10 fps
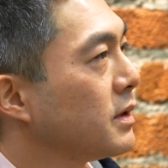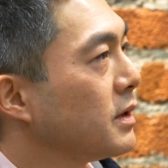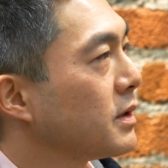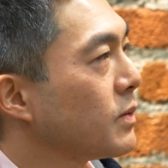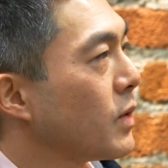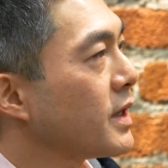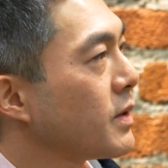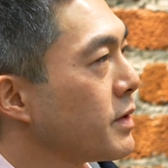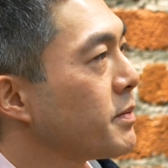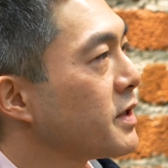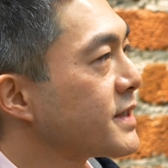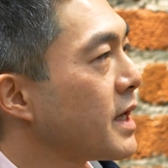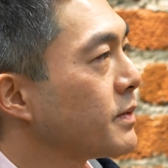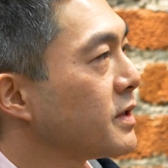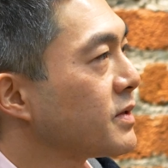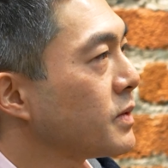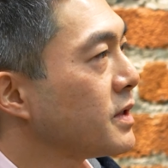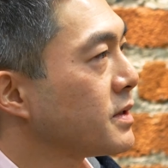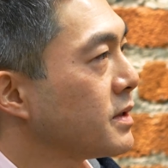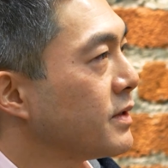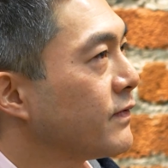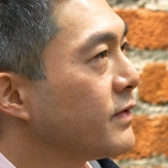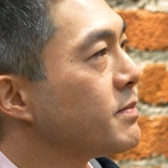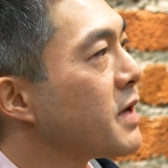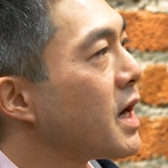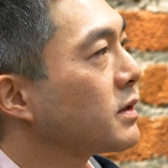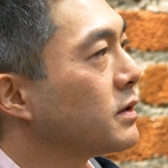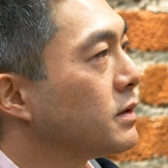in the way that we built Zappos was the feedback